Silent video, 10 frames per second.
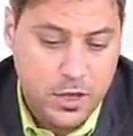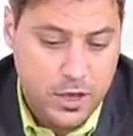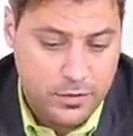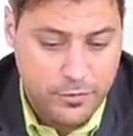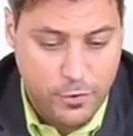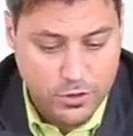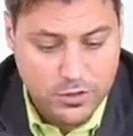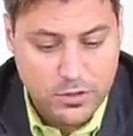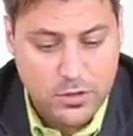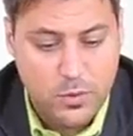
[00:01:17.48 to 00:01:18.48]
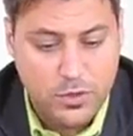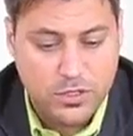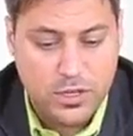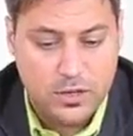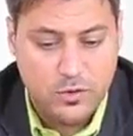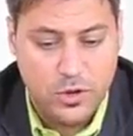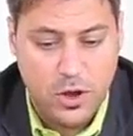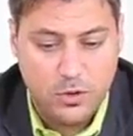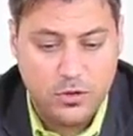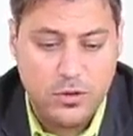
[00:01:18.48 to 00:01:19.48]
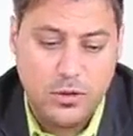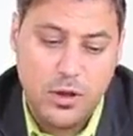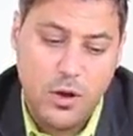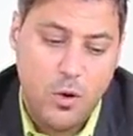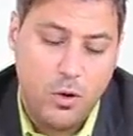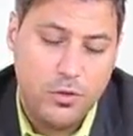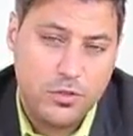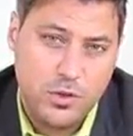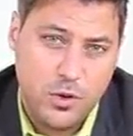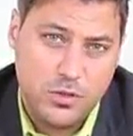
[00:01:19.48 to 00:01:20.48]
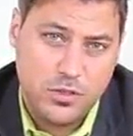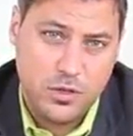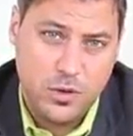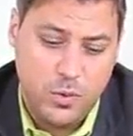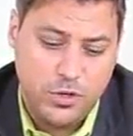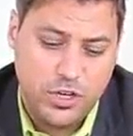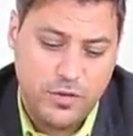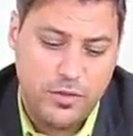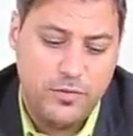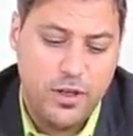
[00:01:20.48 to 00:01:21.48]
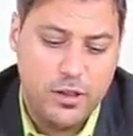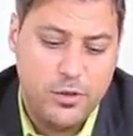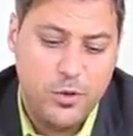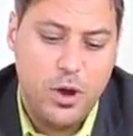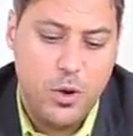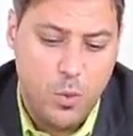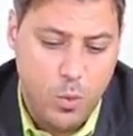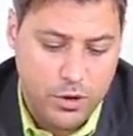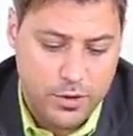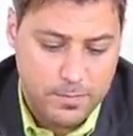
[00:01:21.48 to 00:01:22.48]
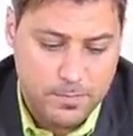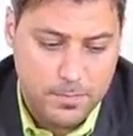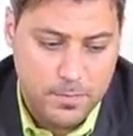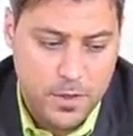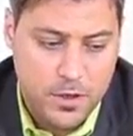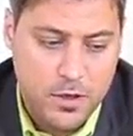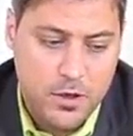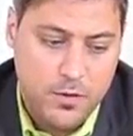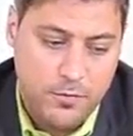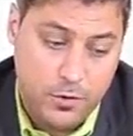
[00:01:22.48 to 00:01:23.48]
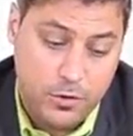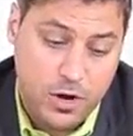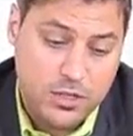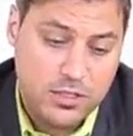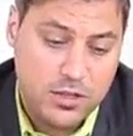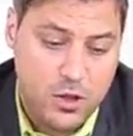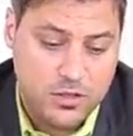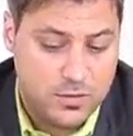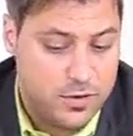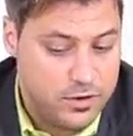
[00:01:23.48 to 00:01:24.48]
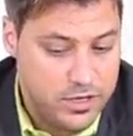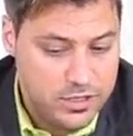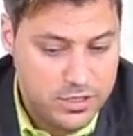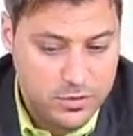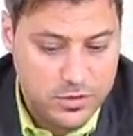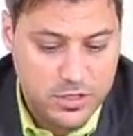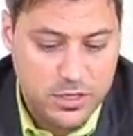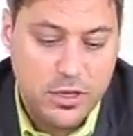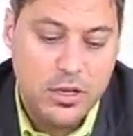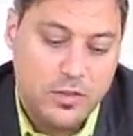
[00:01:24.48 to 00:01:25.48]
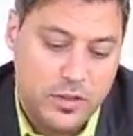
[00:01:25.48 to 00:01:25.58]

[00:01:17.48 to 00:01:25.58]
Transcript: At first, we start to count all the stones which have the value 1. For us adults, it's very easy to see that